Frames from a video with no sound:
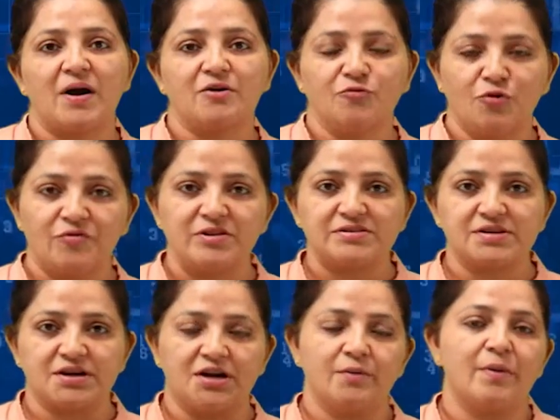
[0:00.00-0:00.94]
part, we will
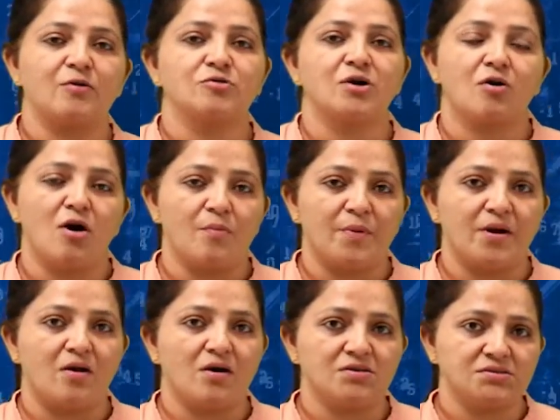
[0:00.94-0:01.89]
study about the copper
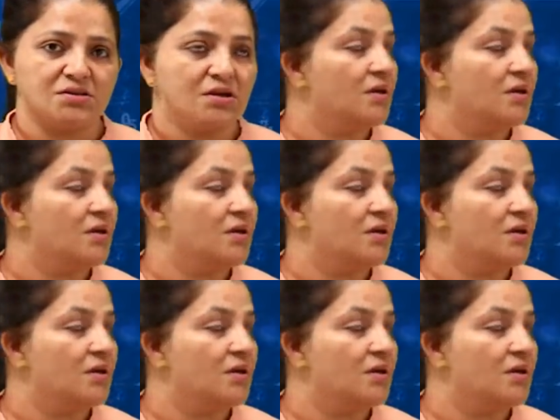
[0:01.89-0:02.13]
loss.